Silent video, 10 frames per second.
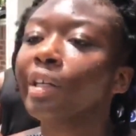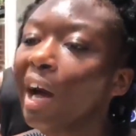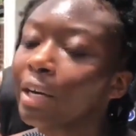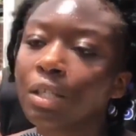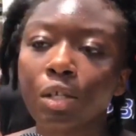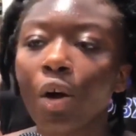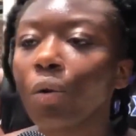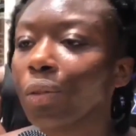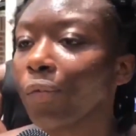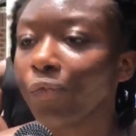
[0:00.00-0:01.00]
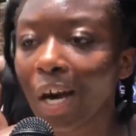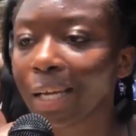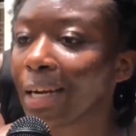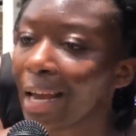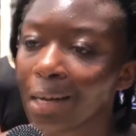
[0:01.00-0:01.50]
Y'all need to know who the
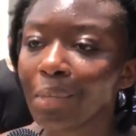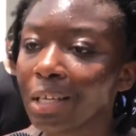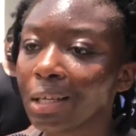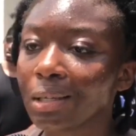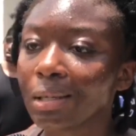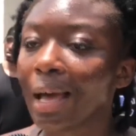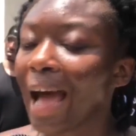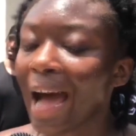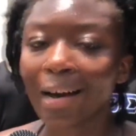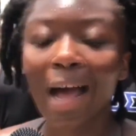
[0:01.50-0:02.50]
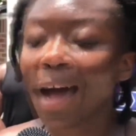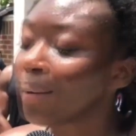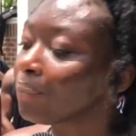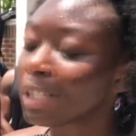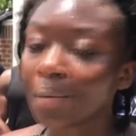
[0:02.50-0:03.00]
fucking enemy is.
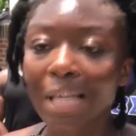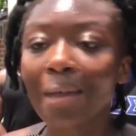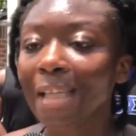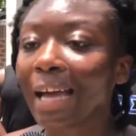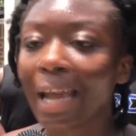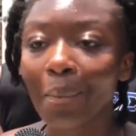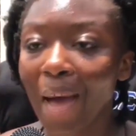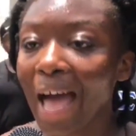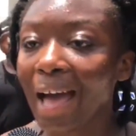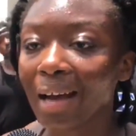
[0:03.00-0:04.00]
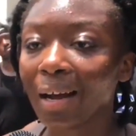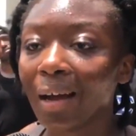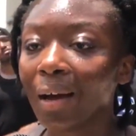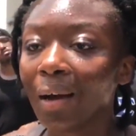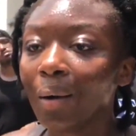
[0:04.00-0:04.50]
Sometimes I get mad,
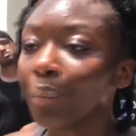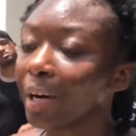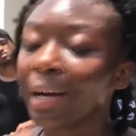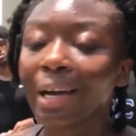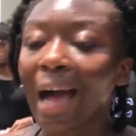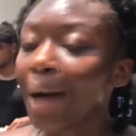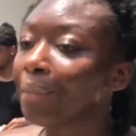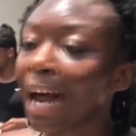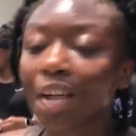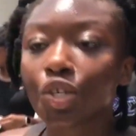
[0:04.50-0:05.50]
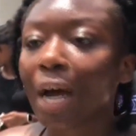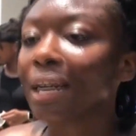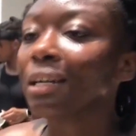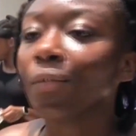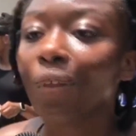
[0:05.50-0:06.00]
but I'm not trying
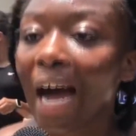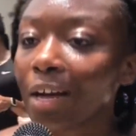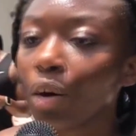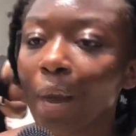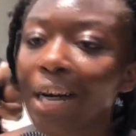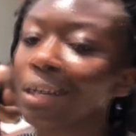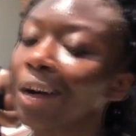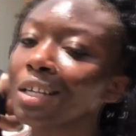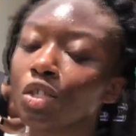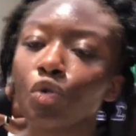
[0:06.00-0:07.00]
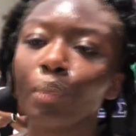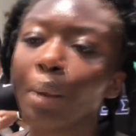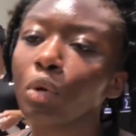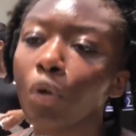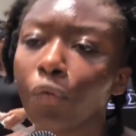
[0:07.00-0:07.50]
to divide nobody. Y'all need to
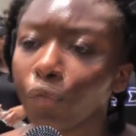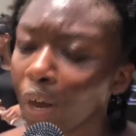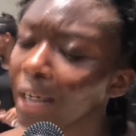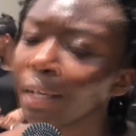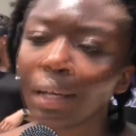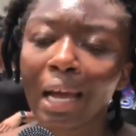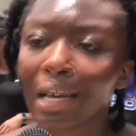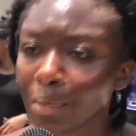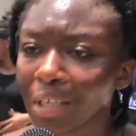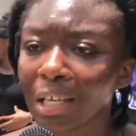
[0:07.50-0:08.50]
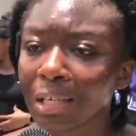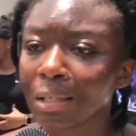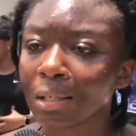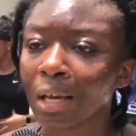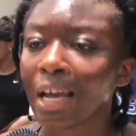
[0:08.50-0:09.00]
remember who fucking enemy
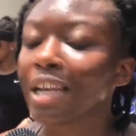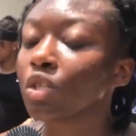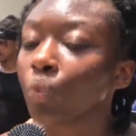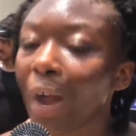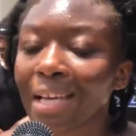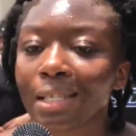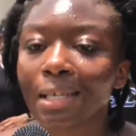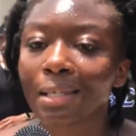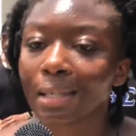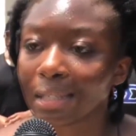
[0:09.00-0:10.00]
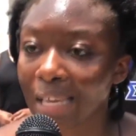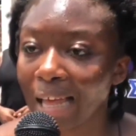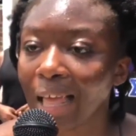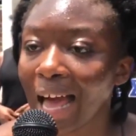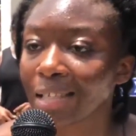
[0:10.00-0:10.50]
is. It's right. Racist
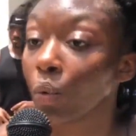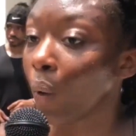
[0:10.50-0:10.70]
Tallahassee.